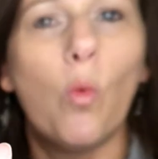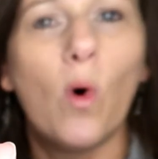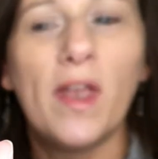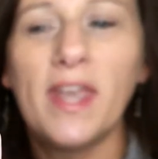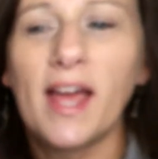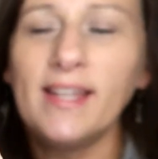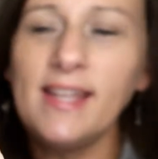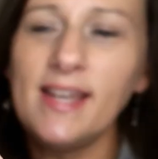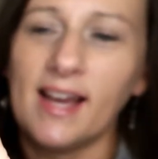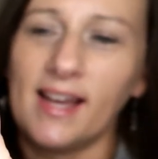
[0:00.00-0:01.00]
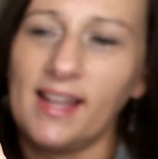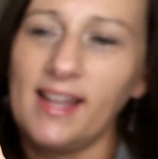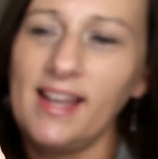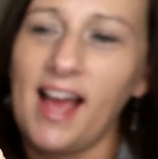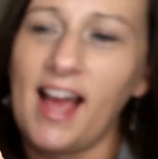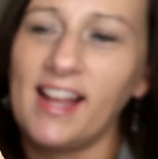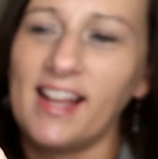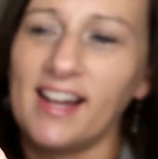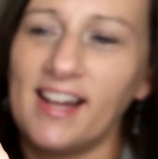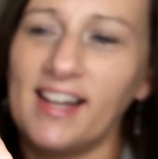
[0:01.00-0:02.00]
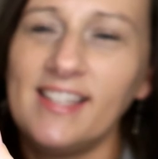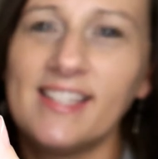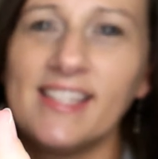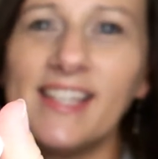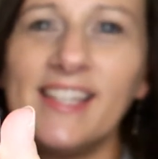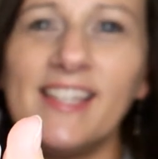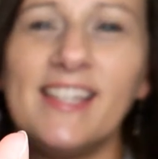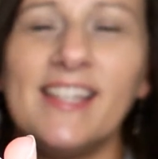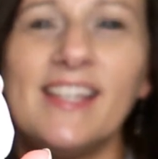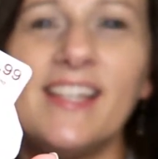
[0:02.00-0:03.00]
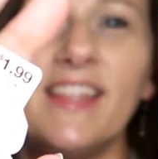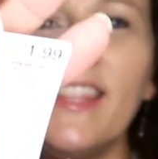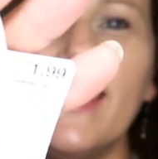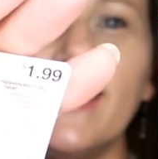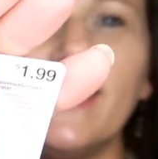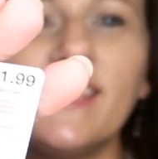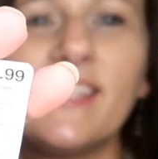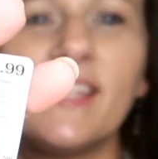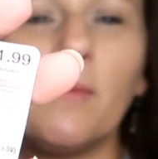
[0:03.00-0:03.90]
$1.99, I got this.